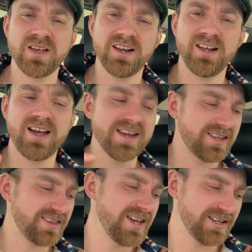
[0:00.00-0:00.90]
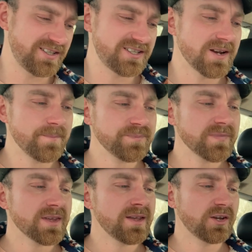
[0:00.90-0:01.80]
like this.
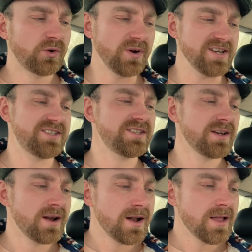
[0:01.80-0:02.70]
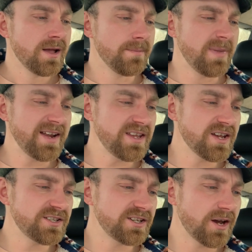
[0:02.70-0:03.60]
Chris, many
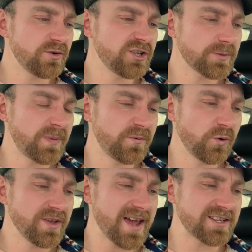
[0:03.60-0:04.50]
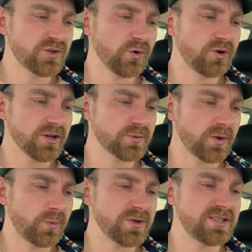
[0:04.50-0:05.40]
years ago, just before the Escort
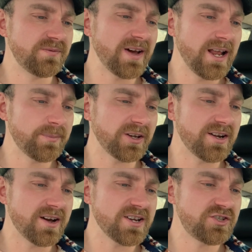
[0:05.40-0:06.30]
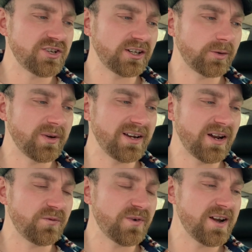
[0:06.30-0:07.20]
Cosworth was developed, a nice gentleman
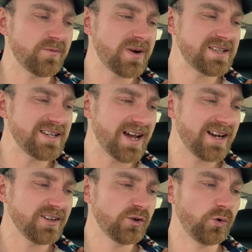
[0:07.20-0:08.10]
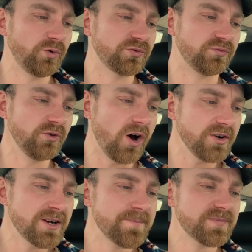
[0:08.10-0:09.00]
and friend of my dad called
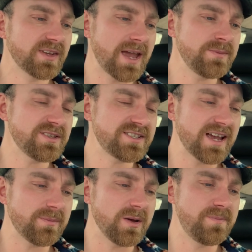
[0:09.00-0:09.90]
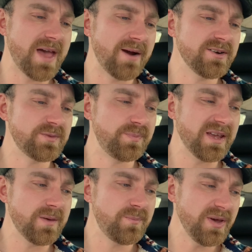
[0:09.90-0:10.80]
Rod came to stay at my parents'
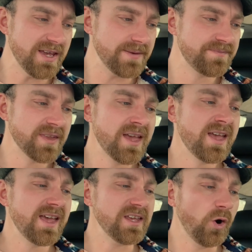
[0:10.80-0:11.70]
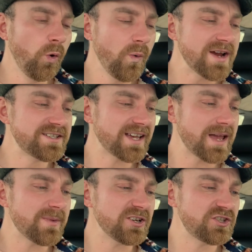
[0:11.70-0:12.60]
B&B. He always
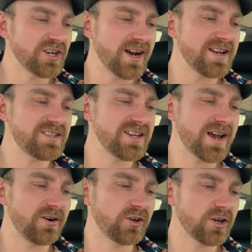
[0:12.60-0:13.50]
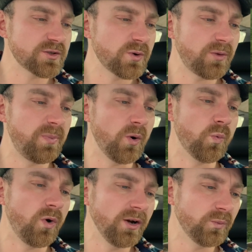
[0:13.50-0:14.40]
came in a shiny Sierra Cosworth, but
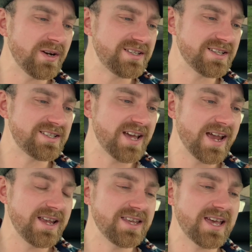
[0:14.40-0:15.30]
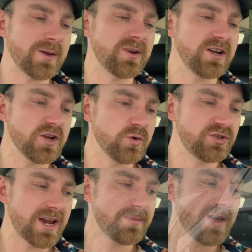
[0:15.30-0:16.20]
one winter's day, he came in a new shape